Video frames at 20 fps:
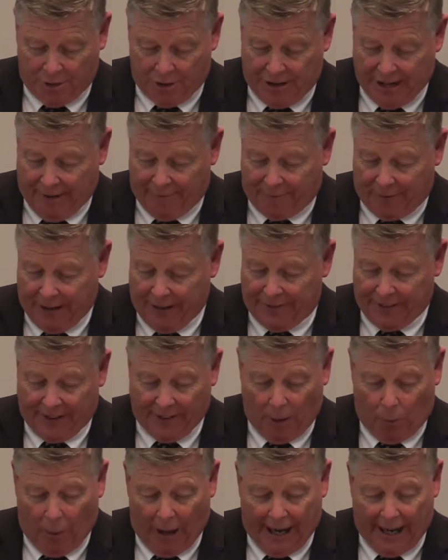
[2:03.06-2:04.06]
different than
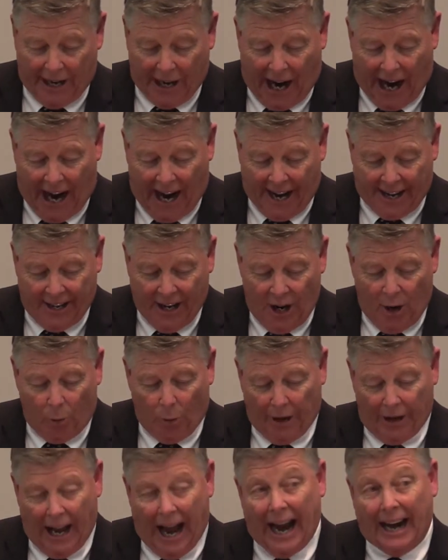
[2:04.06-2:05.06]
the way God
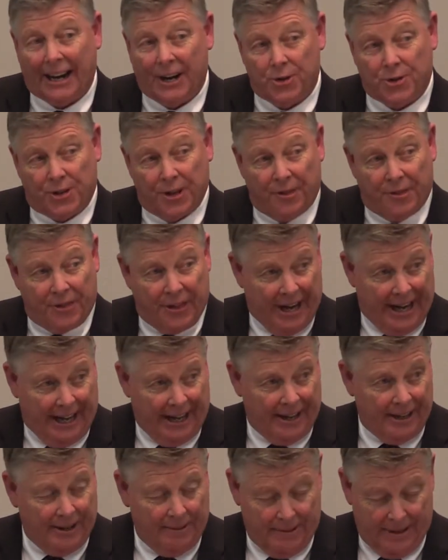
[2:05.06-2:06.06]
would like us to think.
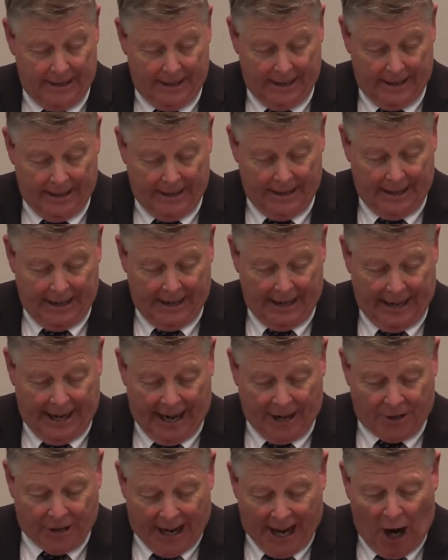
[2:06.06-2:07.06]

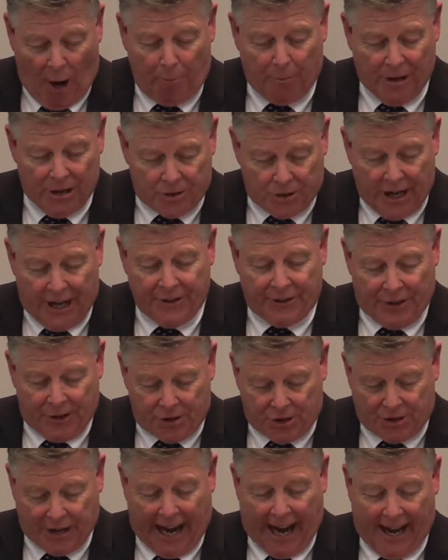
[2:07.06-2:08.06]
And to help us
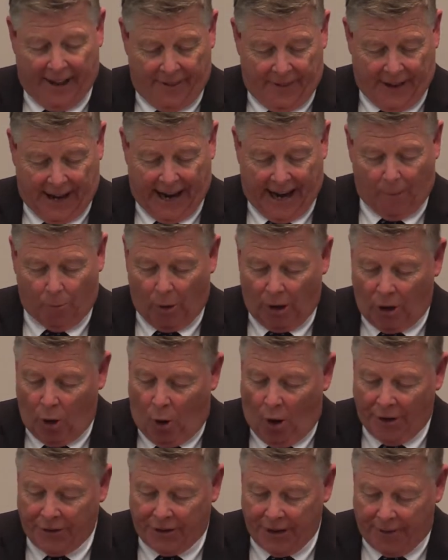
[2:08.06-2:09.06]
understand that, we're
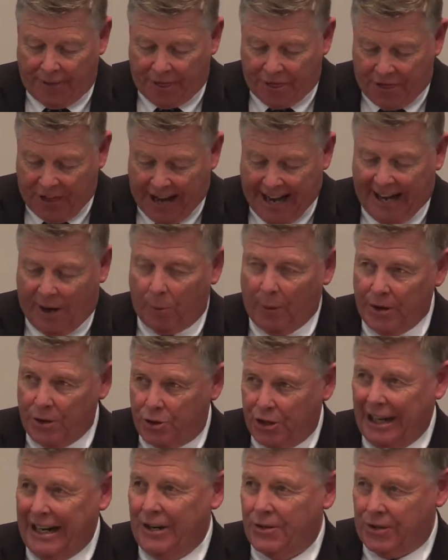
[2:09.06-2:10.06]
going to think with
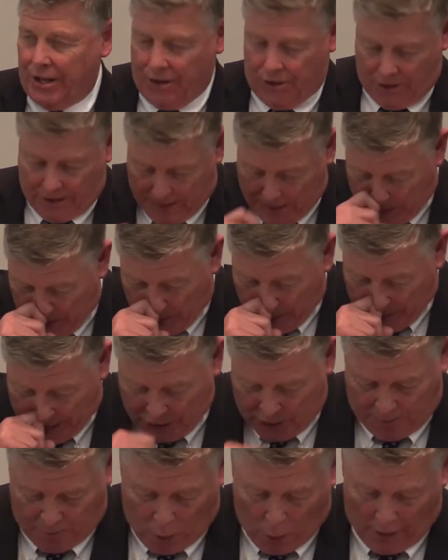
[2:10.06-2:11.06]
Jesus
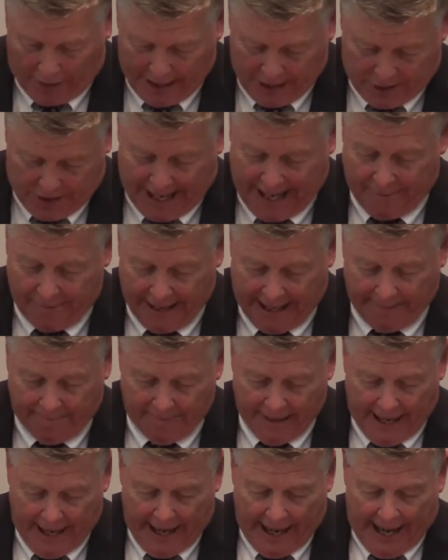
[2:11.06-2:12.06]
this, mor- this evening.
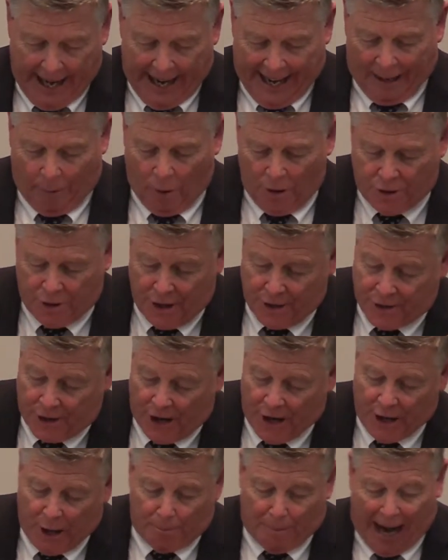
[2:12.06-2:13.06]
And I want you to
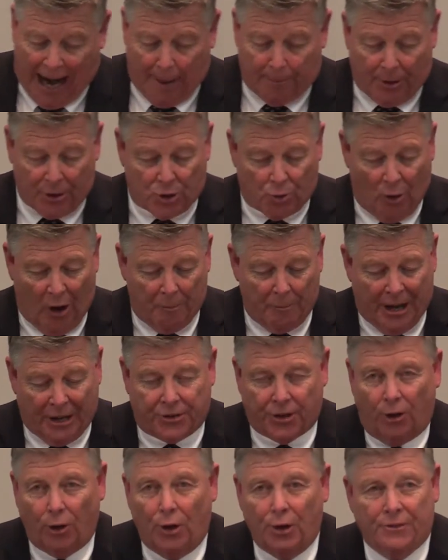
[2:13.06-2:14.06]
turn your Bibles with me
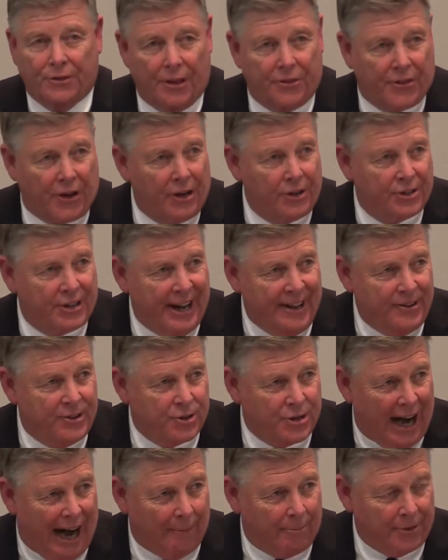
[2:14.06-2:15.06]
to Luke, the 13th
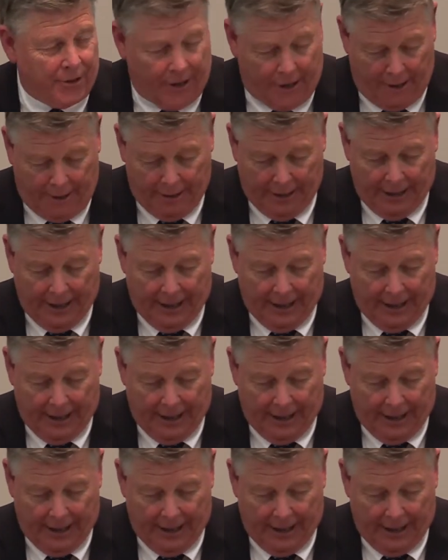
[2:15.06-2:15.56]
chapter.